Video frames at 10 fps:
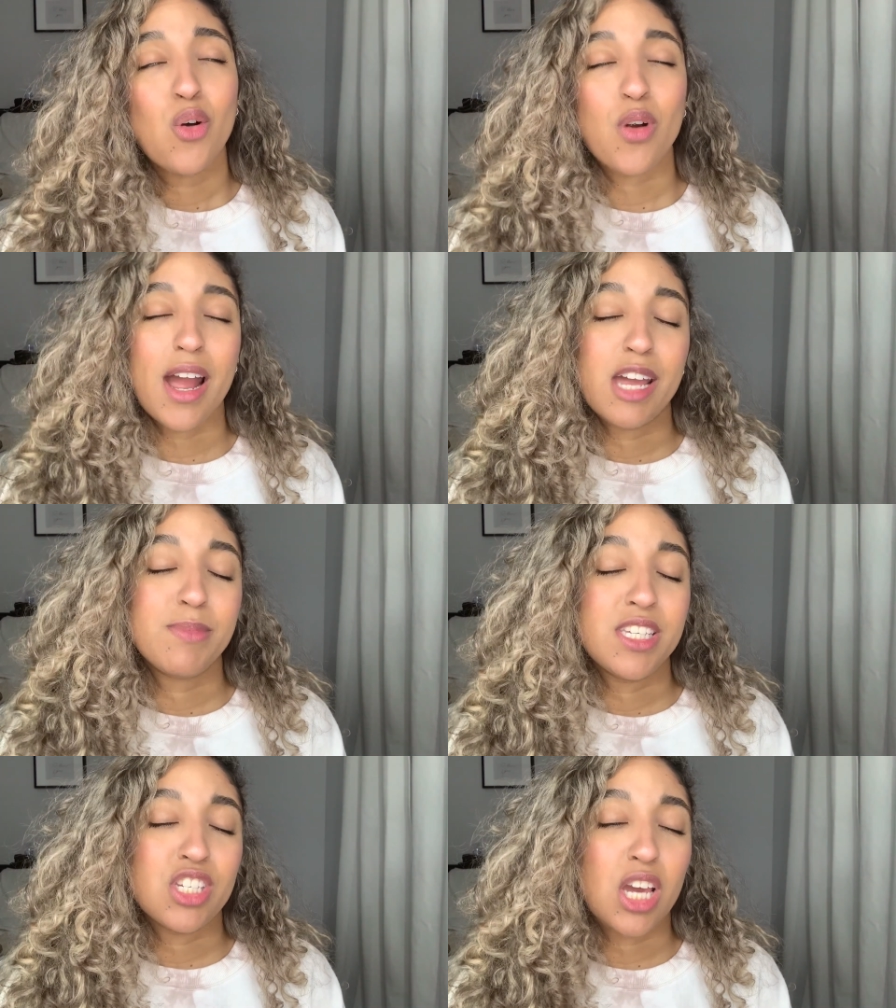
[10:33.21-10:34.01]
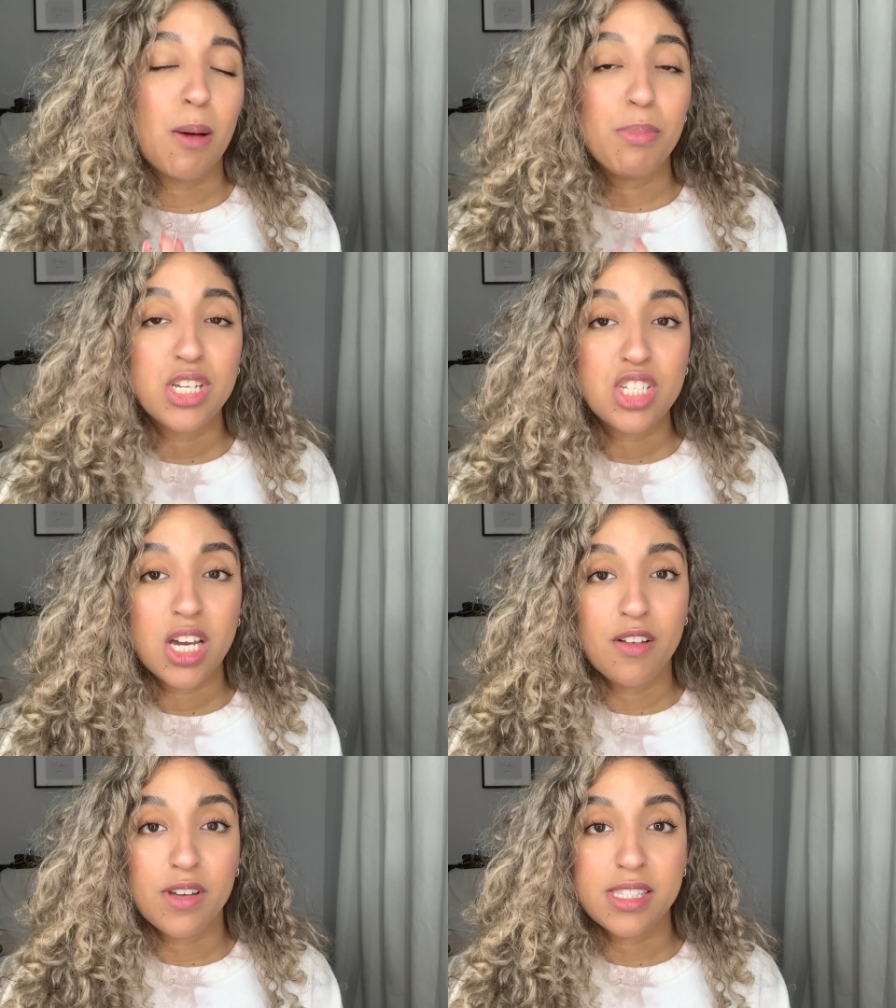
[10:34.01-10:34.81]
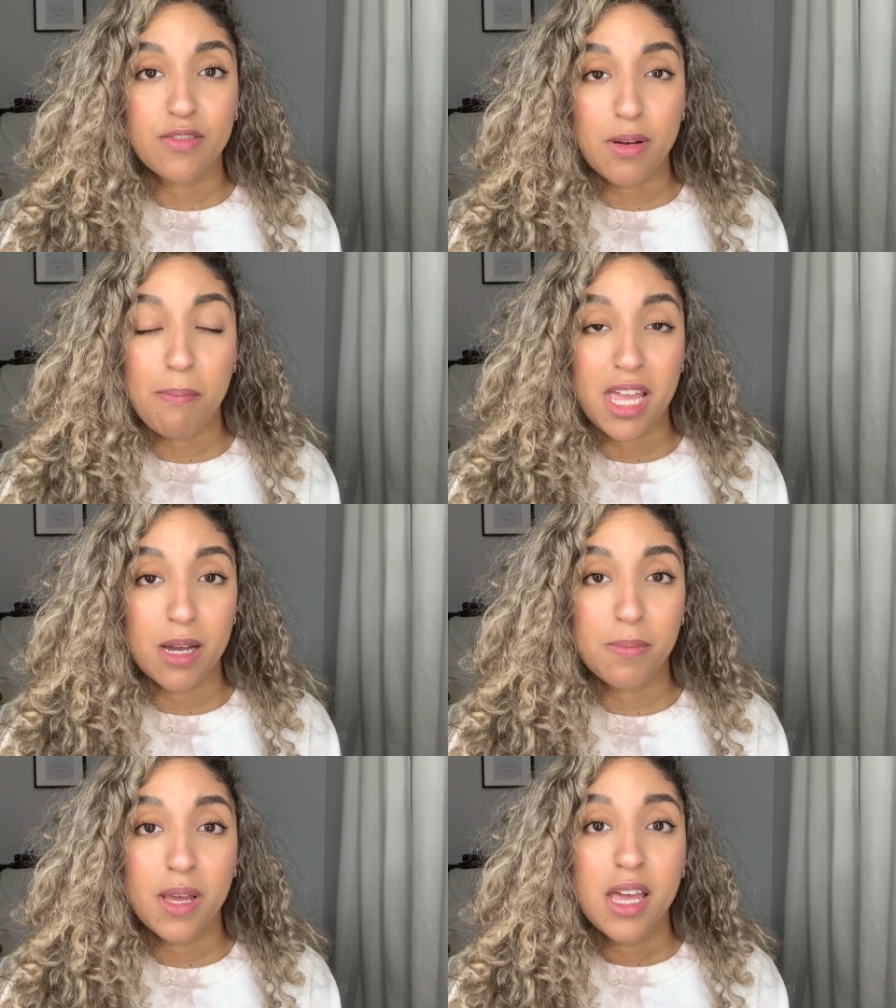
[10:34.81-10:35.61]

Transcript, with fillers: where I am teaching a bunch of different makeup